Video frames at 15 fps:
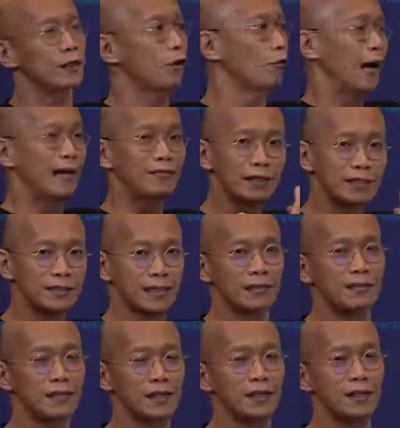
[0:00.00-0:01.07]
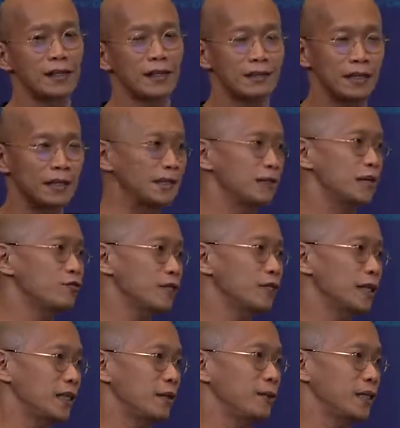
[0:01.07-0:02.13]
or understanding the industry
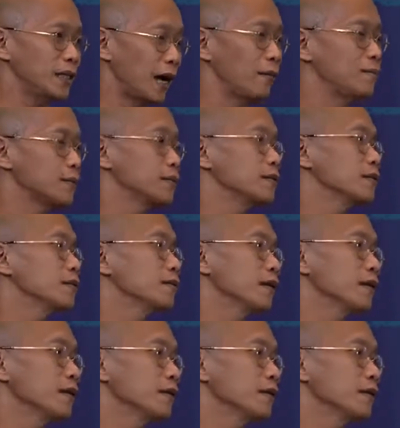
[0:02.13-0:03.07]
dynamic comes. Right?